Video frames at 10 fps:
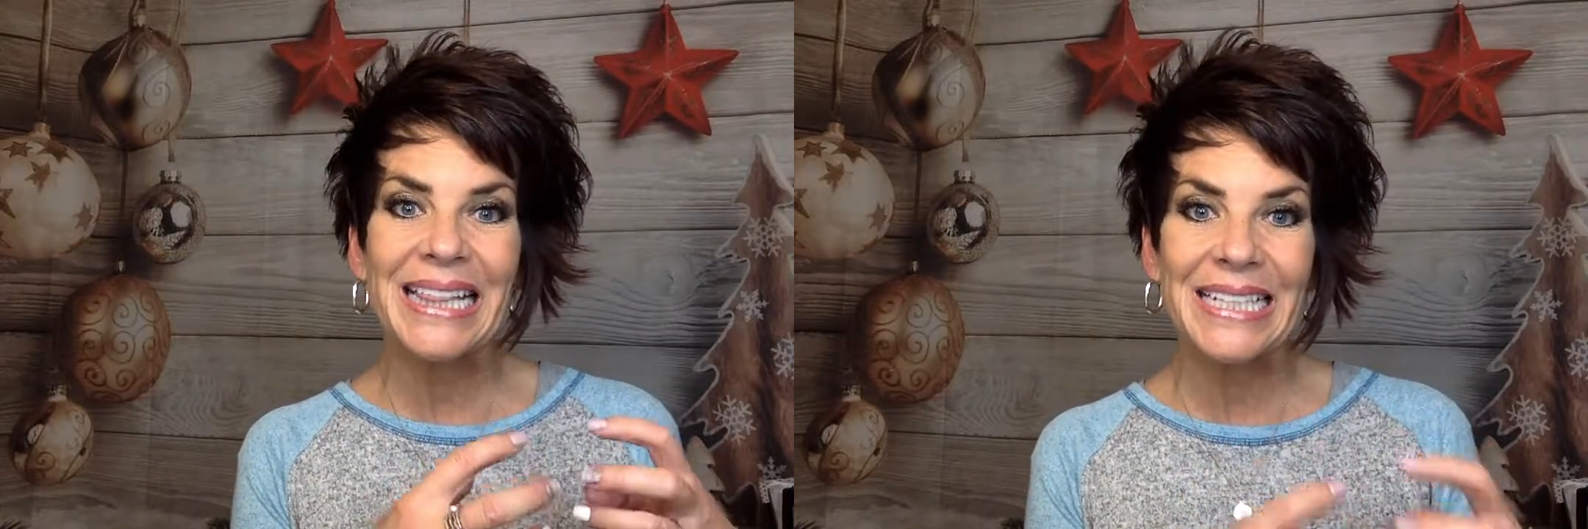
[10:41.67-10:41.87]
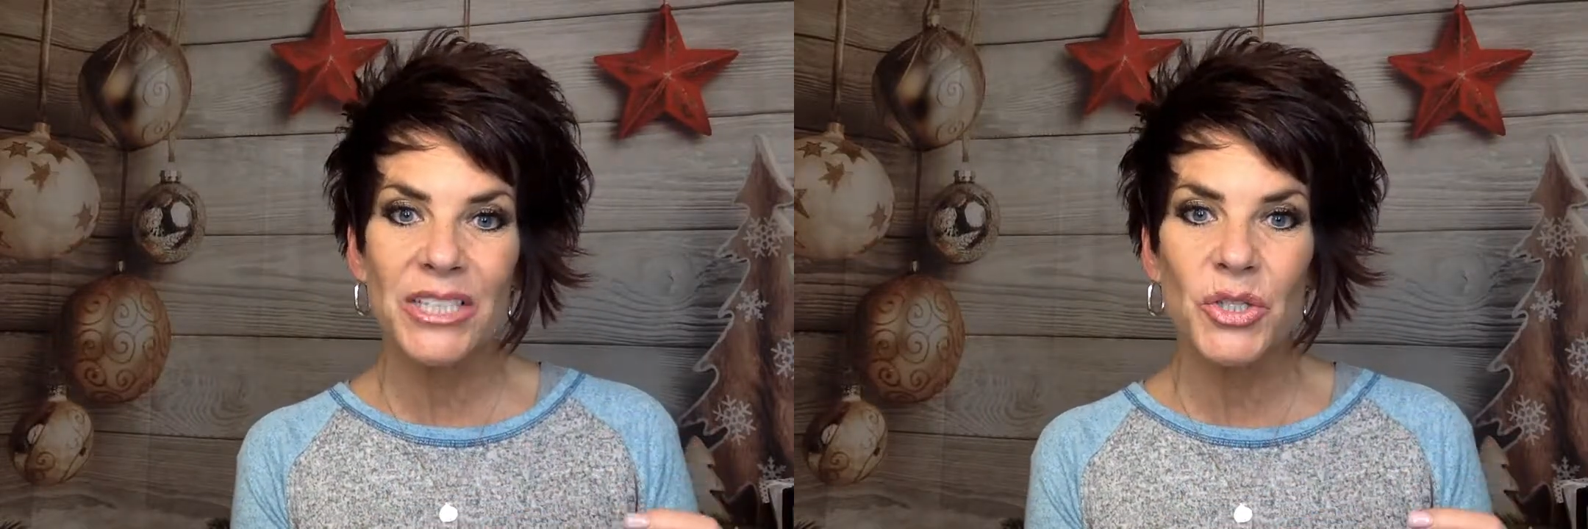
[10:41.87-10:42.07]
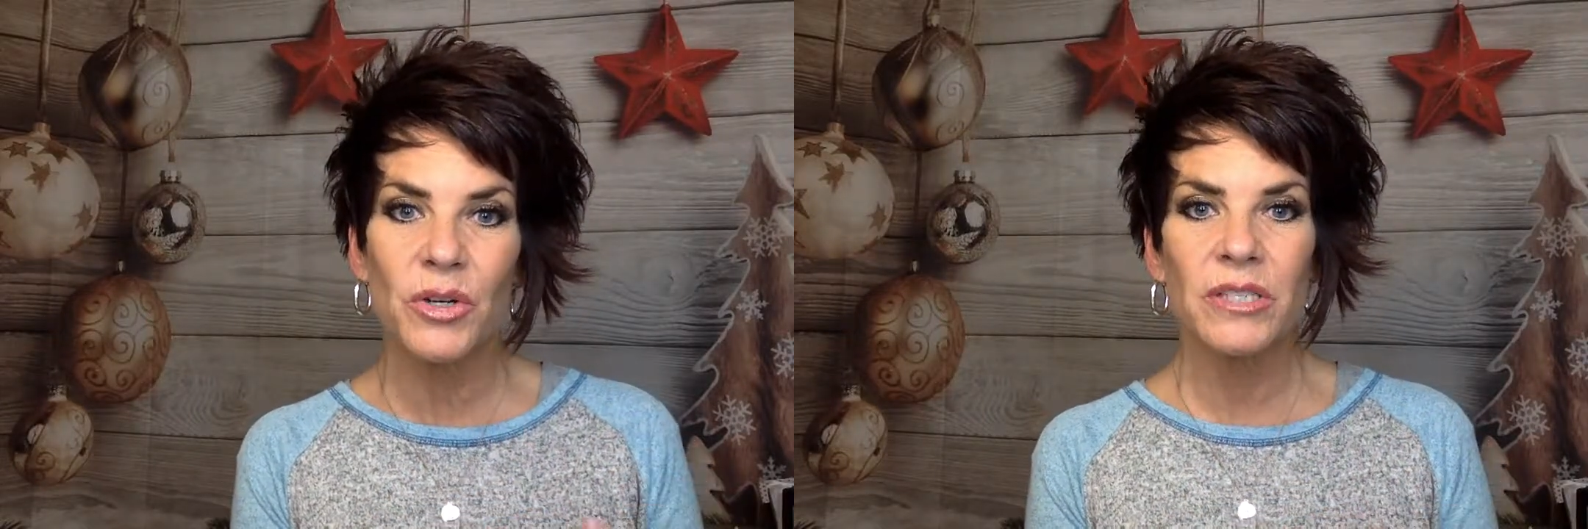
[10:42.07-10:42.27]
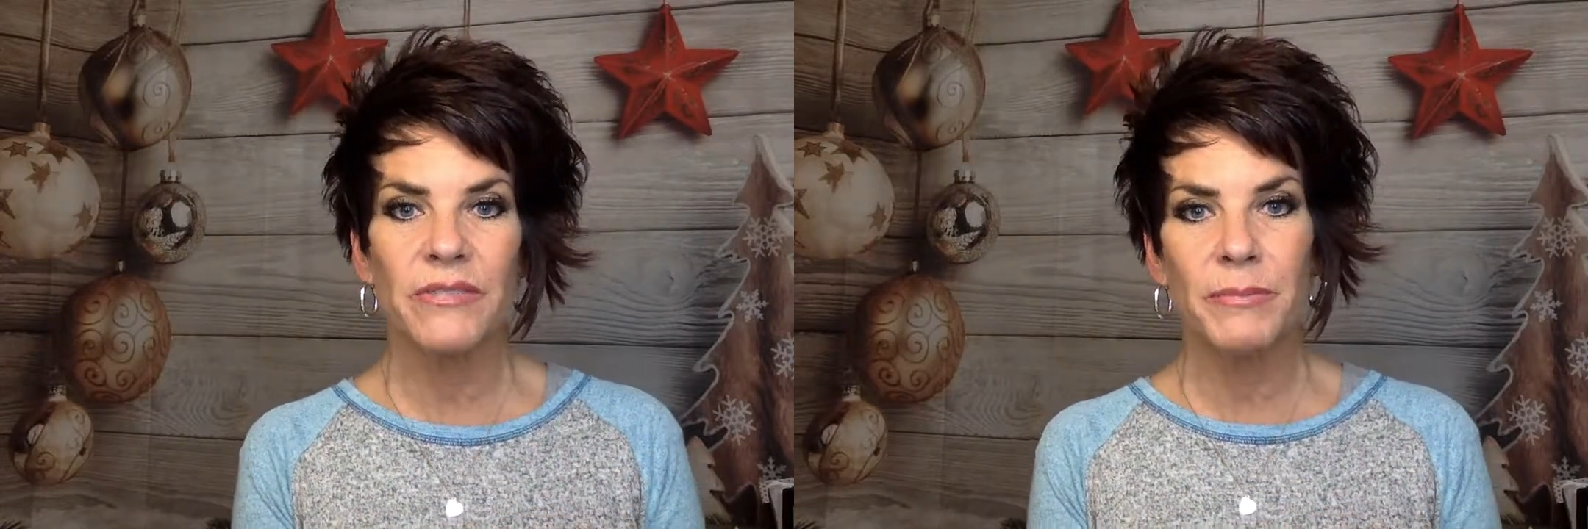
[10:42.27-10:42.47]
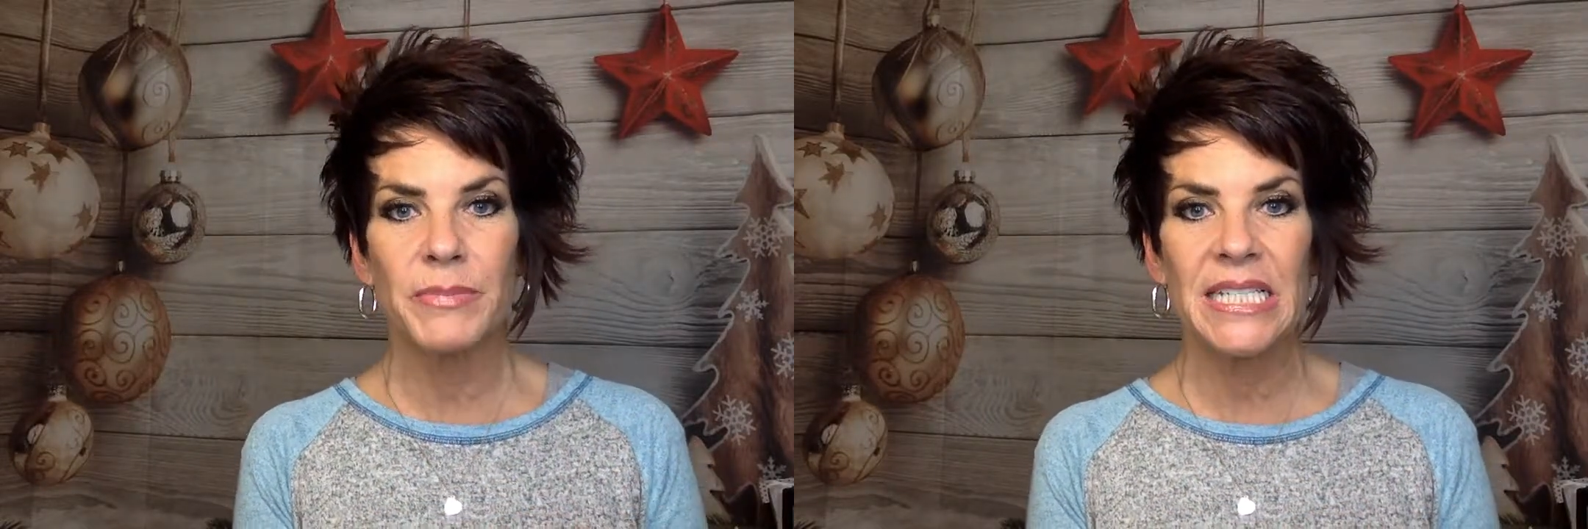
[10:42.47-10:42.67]
clean source of
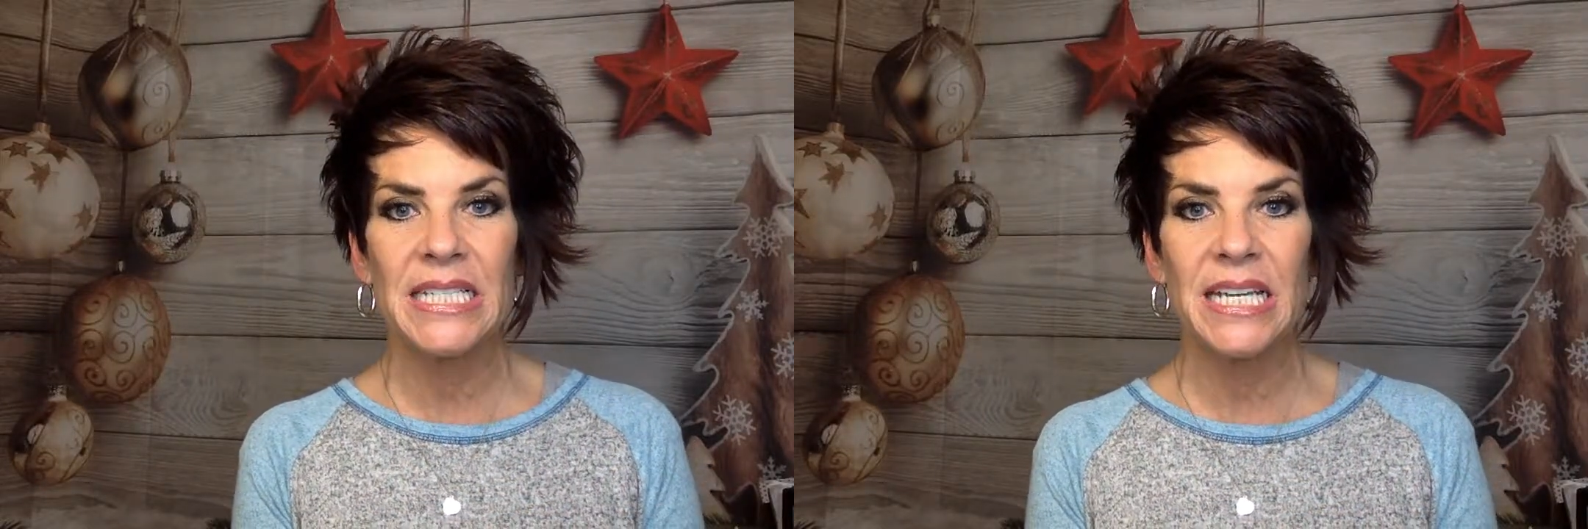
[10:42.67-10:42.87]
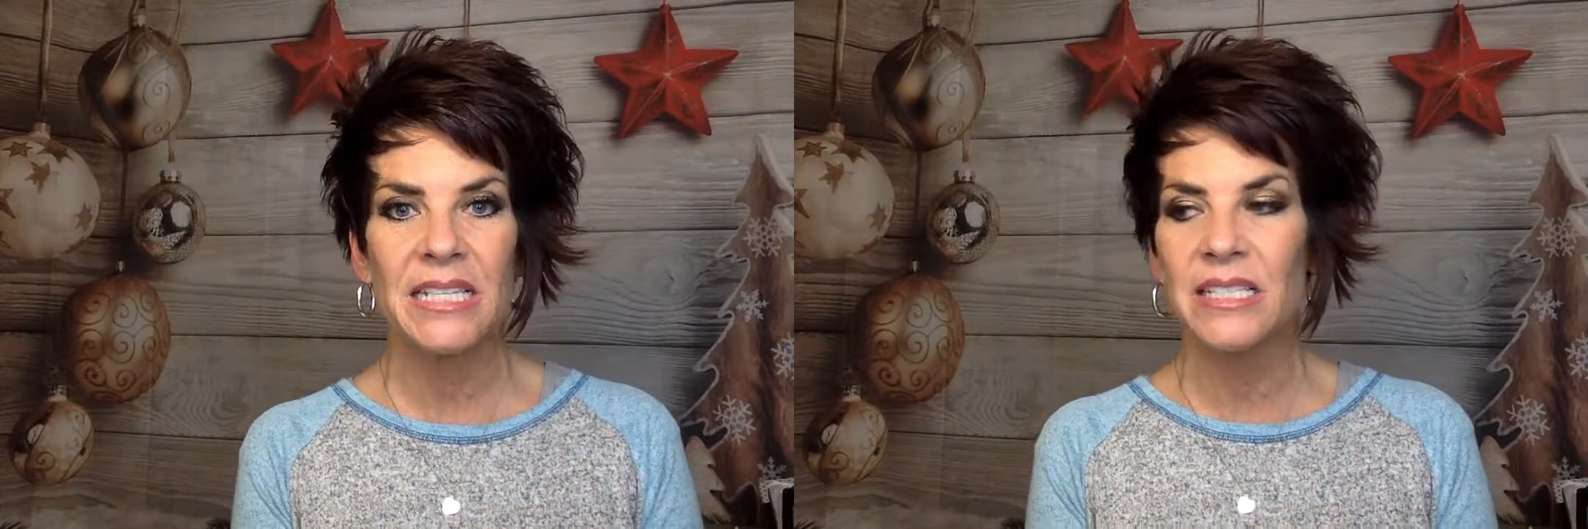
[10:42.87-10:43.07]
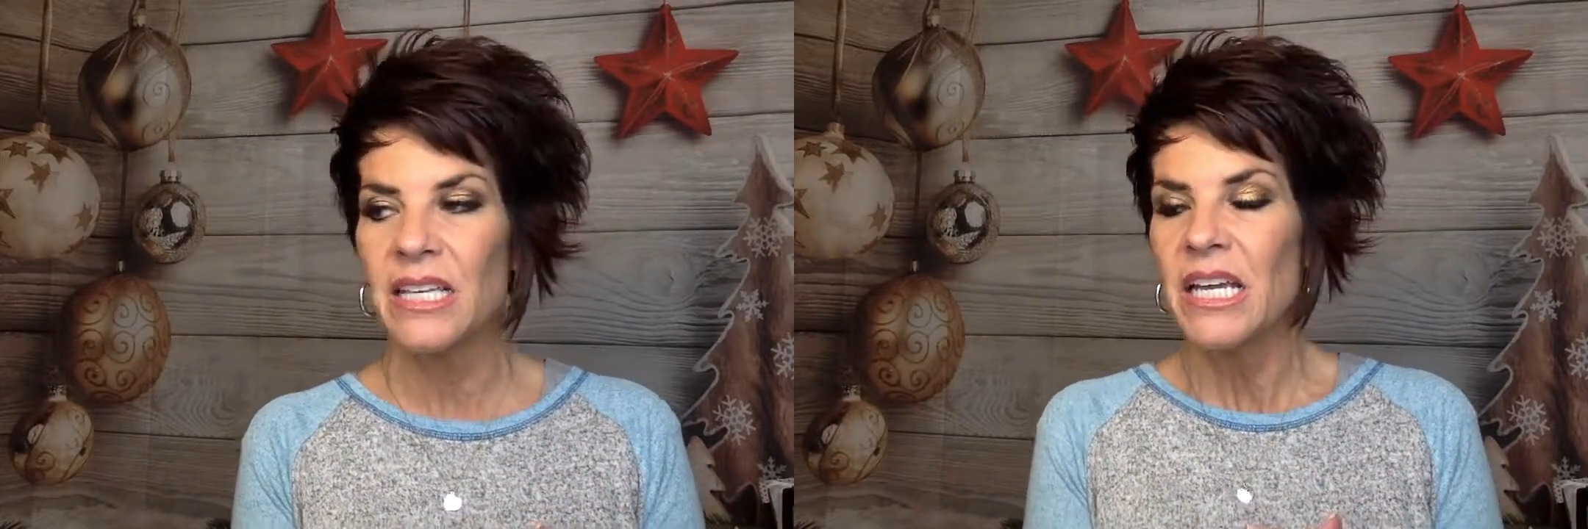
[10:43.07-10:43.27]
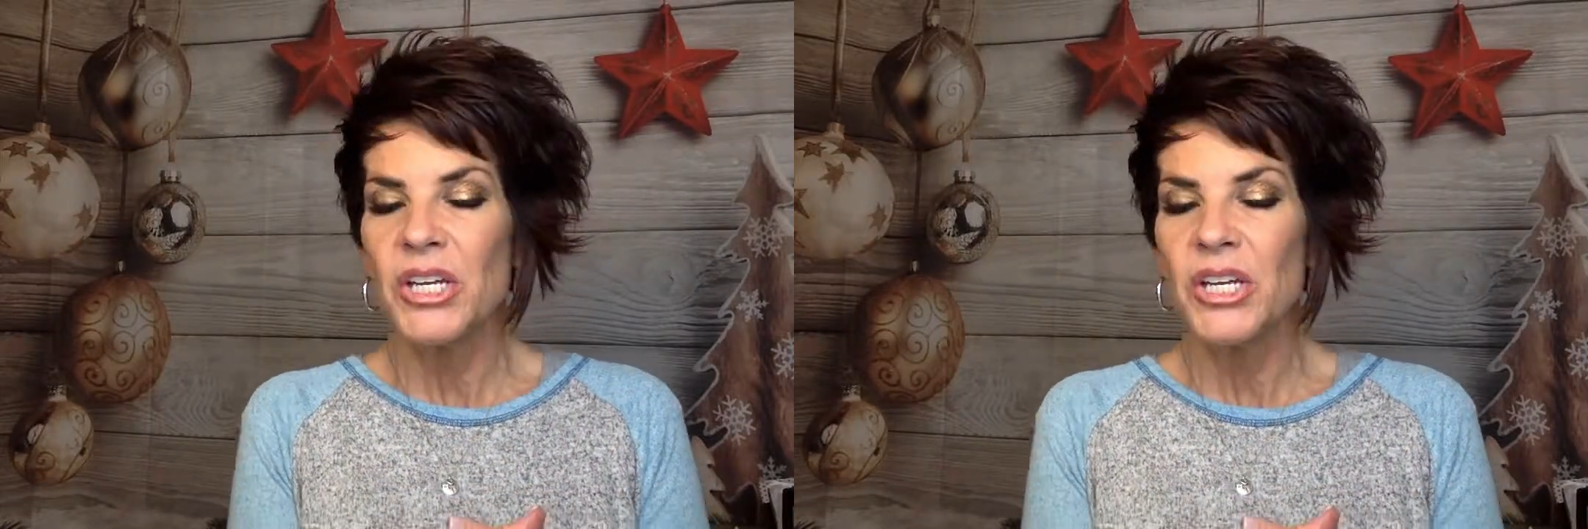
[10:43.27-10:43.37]
MCTs,